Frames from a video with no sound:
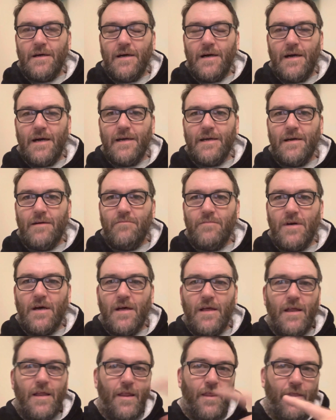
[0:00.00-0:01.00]
I am
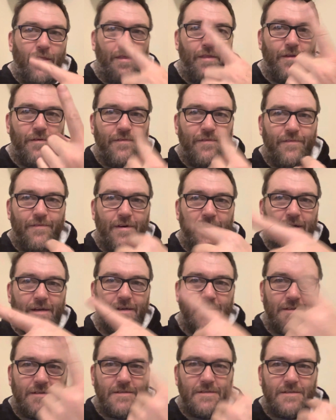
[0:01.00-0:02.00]
the
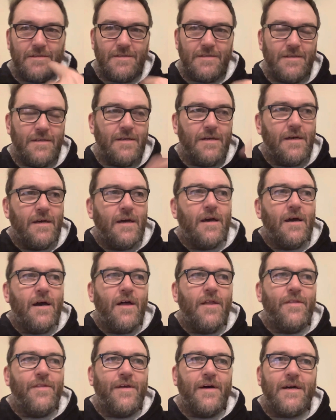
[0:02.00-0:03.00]
face
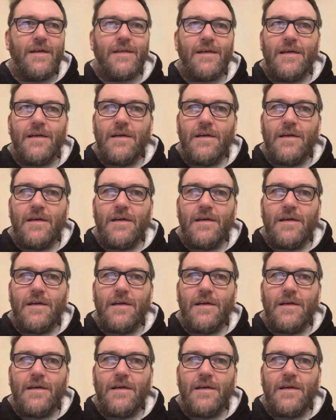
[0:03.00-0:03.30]
that